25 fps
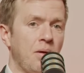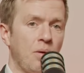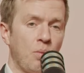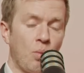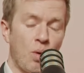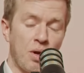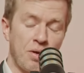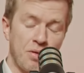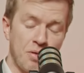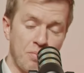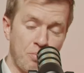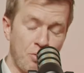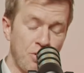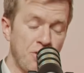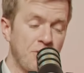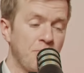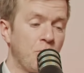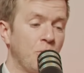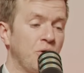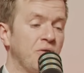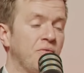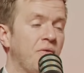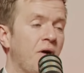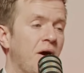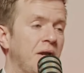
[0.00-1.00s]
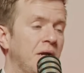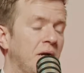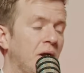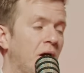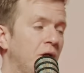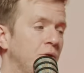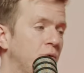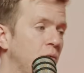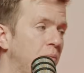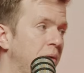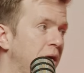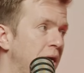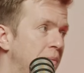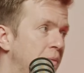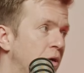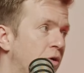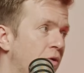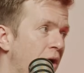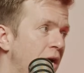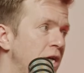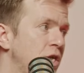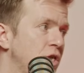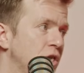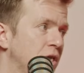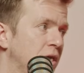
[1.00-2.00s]
One of the principal dividing lines will be
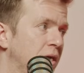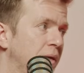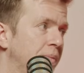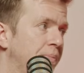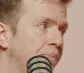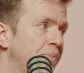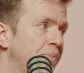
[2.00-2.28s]
immigration.